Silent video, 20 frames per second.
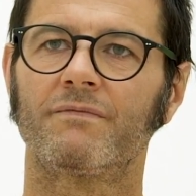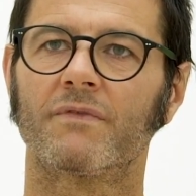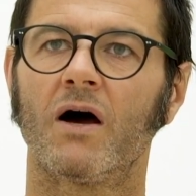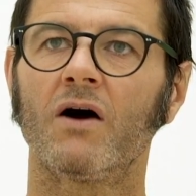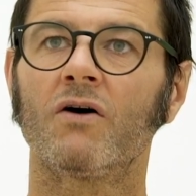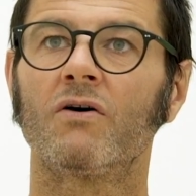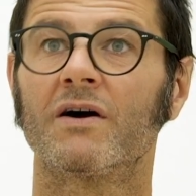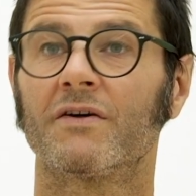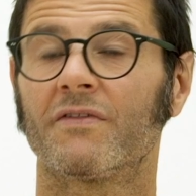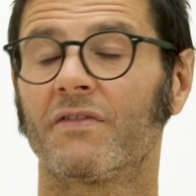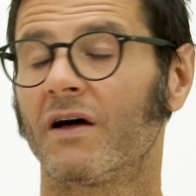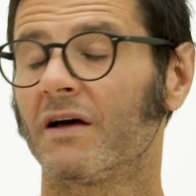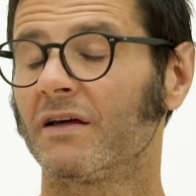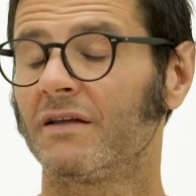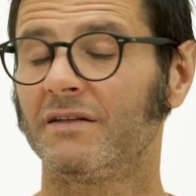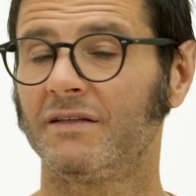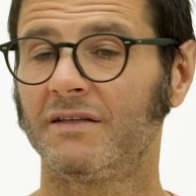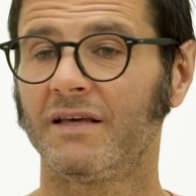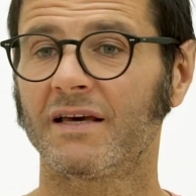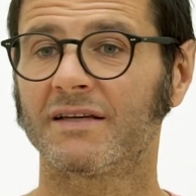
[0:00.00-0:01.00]
Oh,
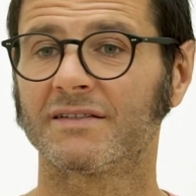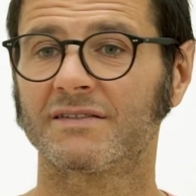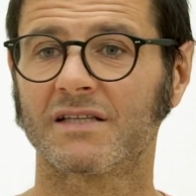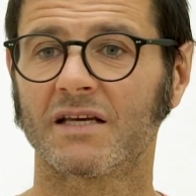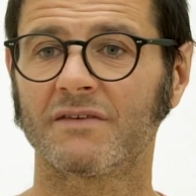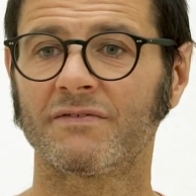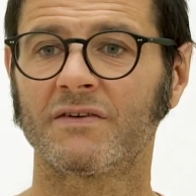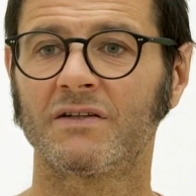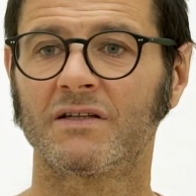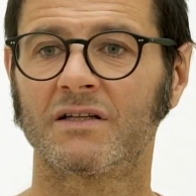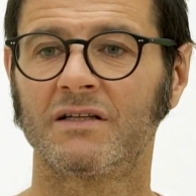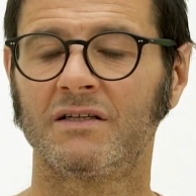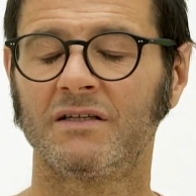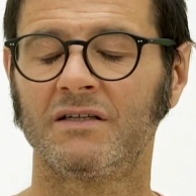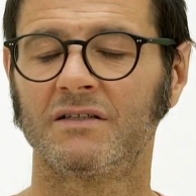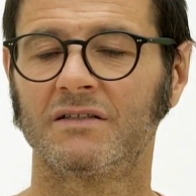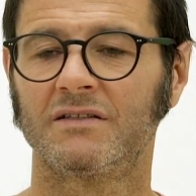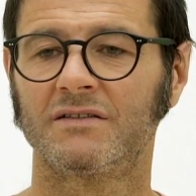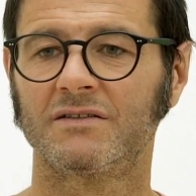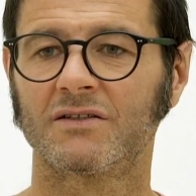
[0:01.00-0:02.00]
yes, definitely.
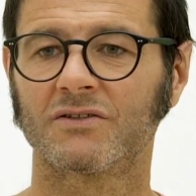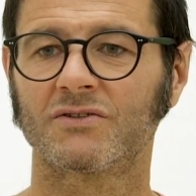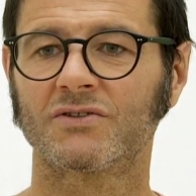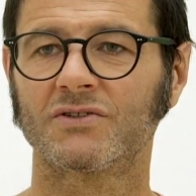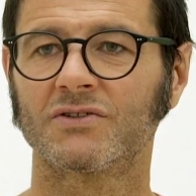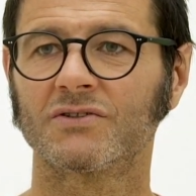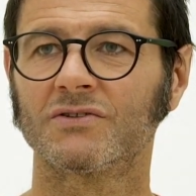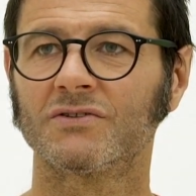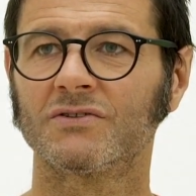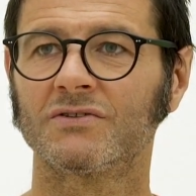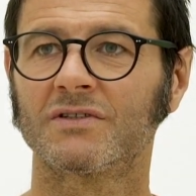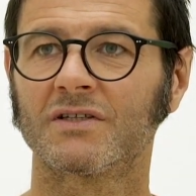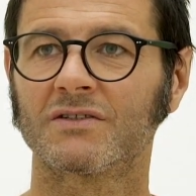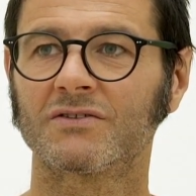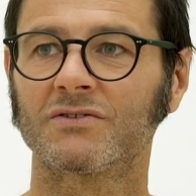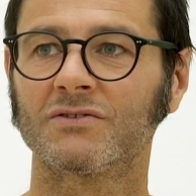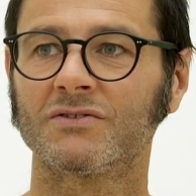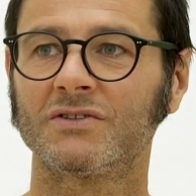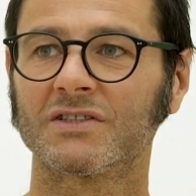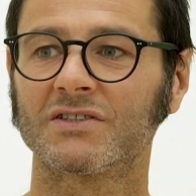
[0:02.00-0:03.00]
Not
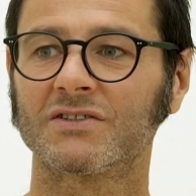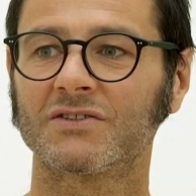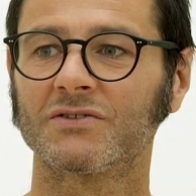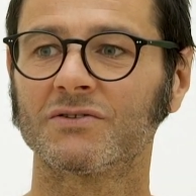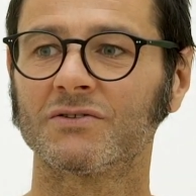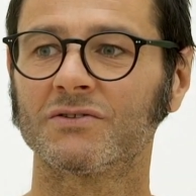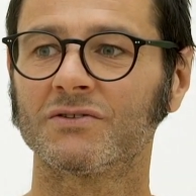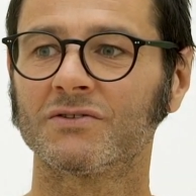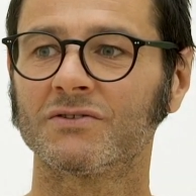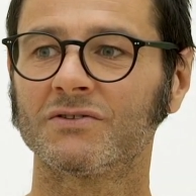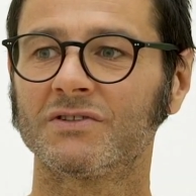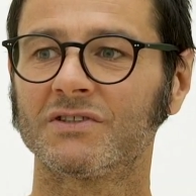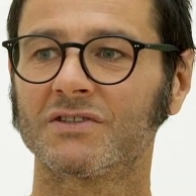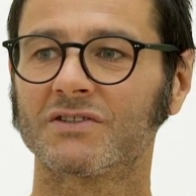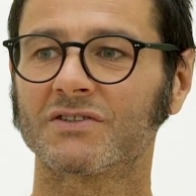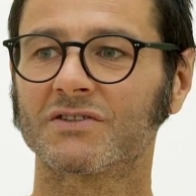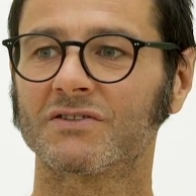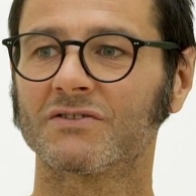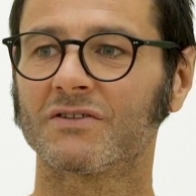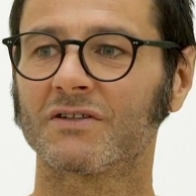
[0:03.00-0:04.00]
just
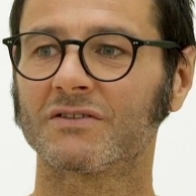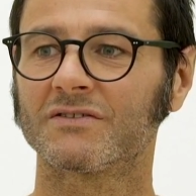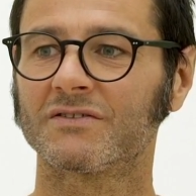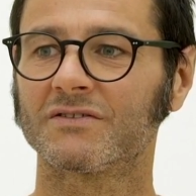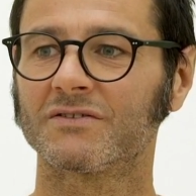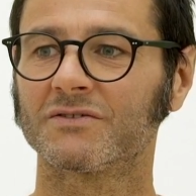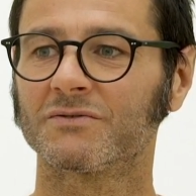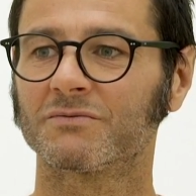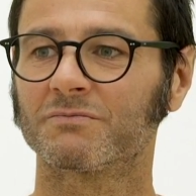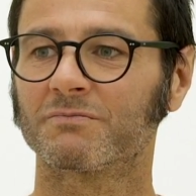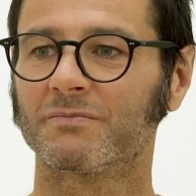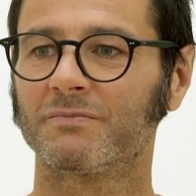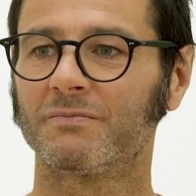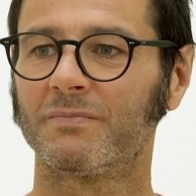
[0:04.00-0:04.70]
to.